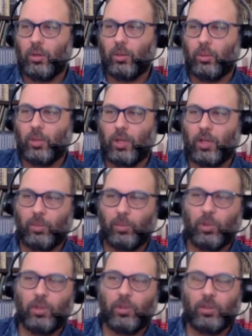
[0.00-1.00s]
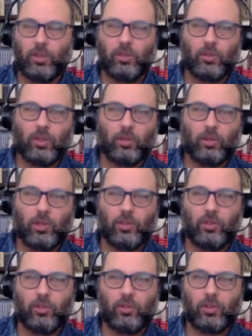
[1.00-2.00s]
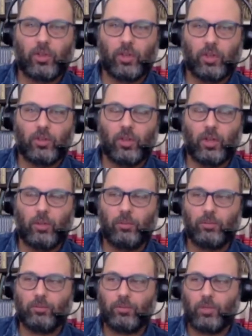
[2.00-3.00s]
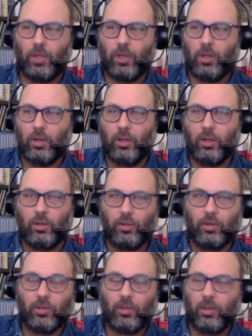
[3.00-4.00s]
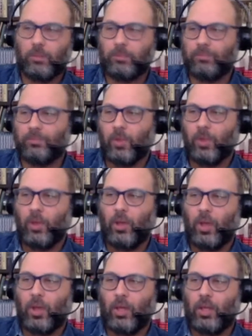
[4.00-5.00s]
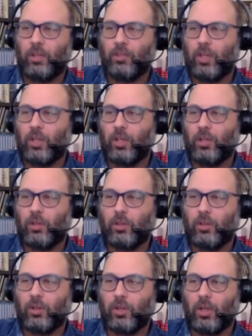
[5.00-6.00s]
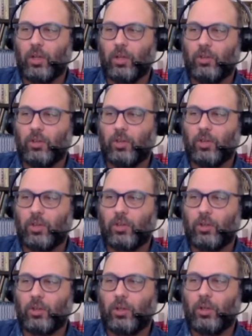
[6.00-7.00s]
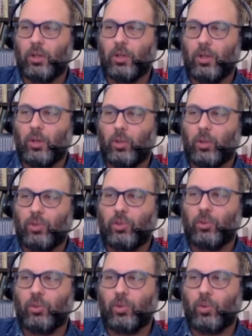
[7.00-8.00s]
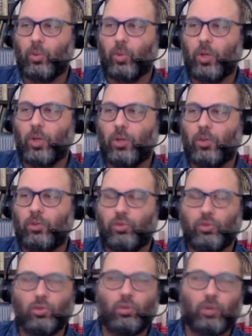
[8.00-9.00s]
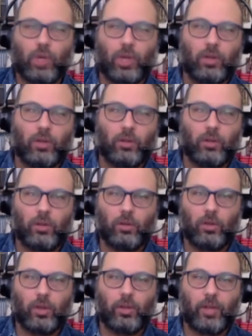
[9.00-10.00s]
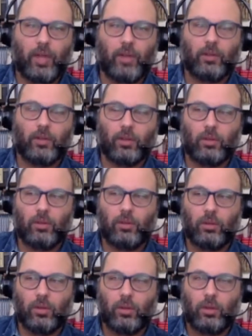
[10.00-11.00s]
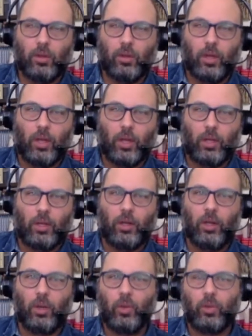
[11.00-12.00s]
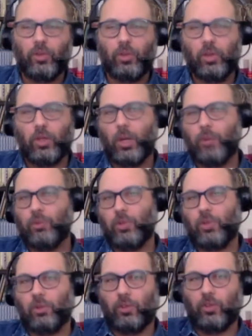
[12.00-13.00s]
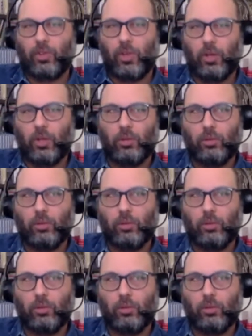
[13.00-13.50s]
kind of polytheistic religions at the time of his time. And he decided that he's gonna worship the one true God called Aten. And it wasn't the object of the sun,